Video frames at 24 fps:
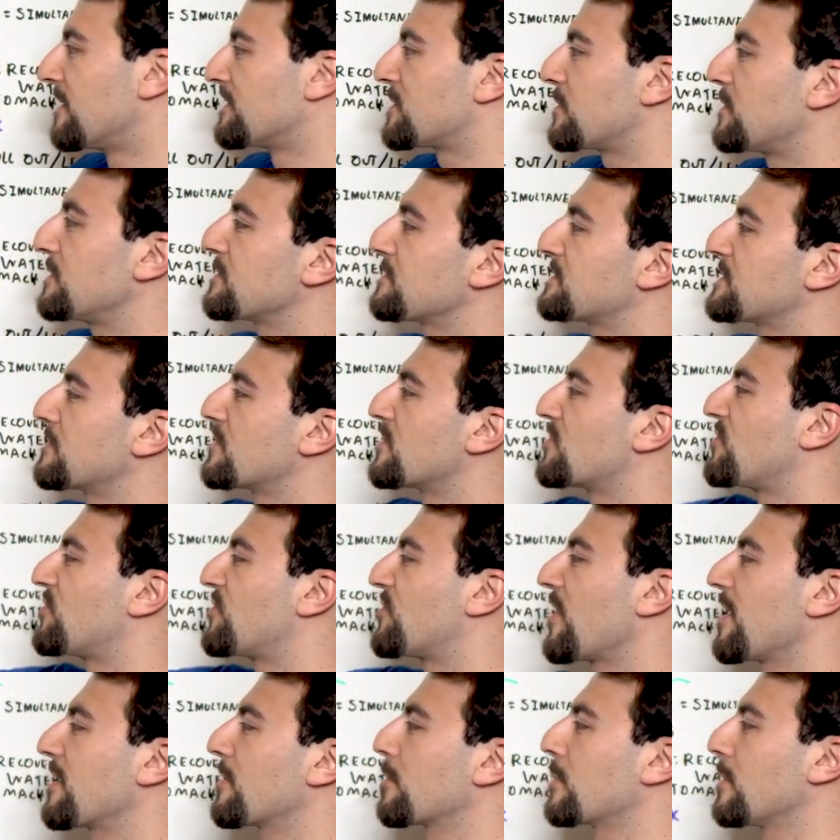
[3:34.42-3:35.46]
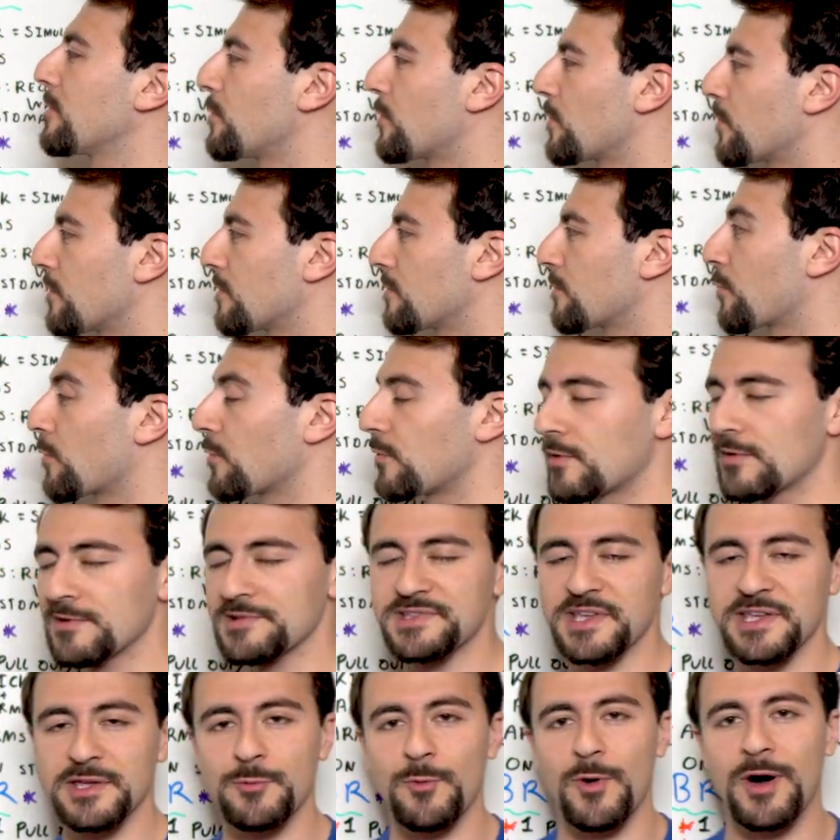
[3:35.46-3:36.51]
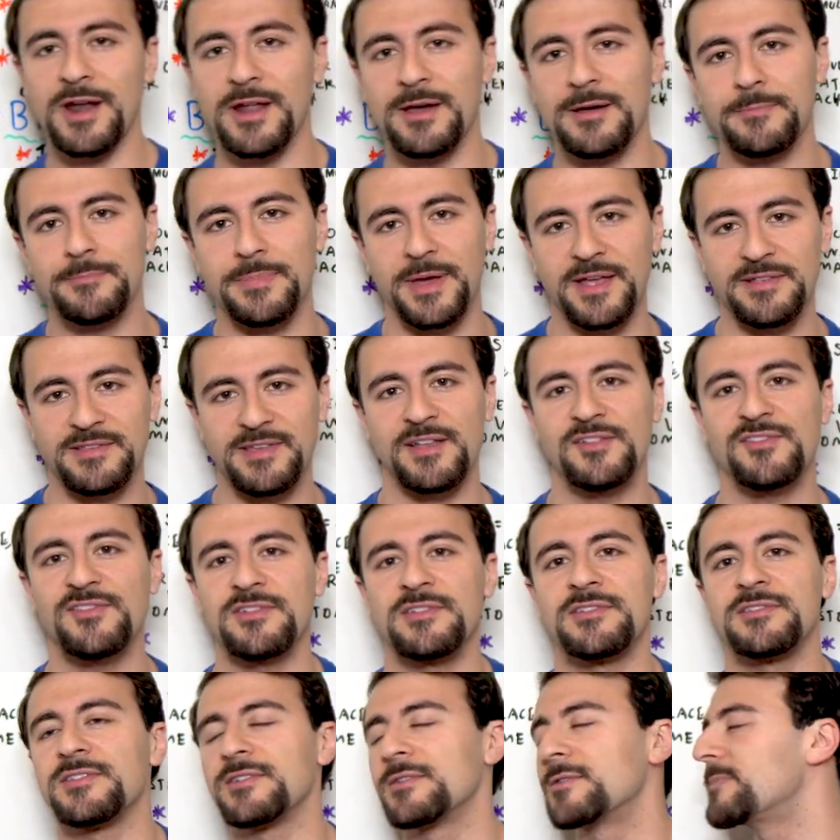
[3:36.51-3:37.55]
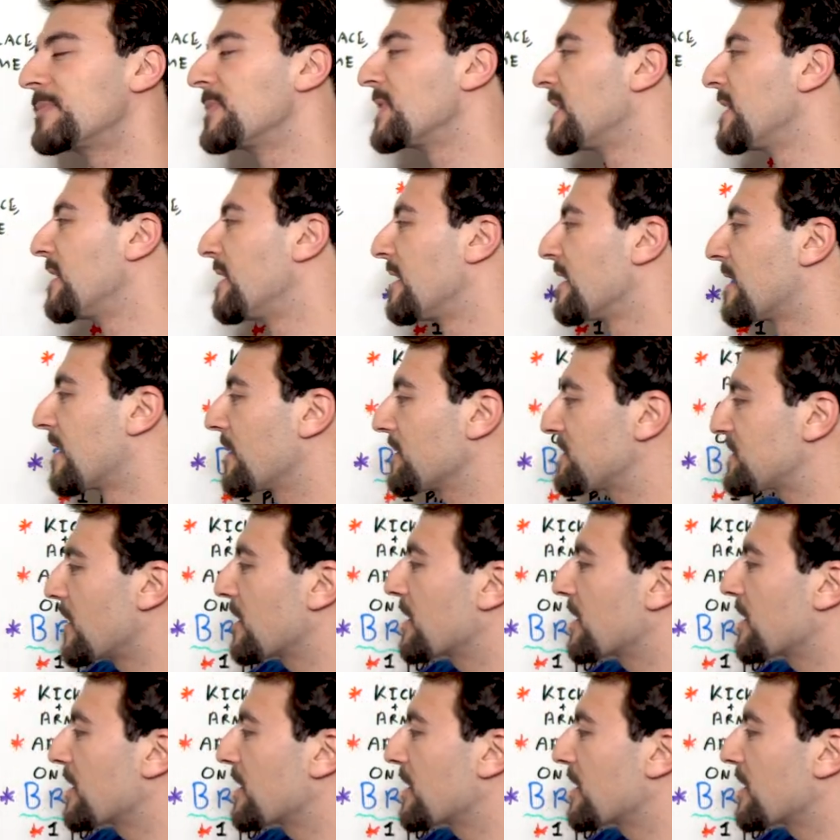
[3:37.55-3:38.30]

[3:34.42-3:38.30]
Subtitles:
So these are some general rules that you wanna pay attention to. Now let's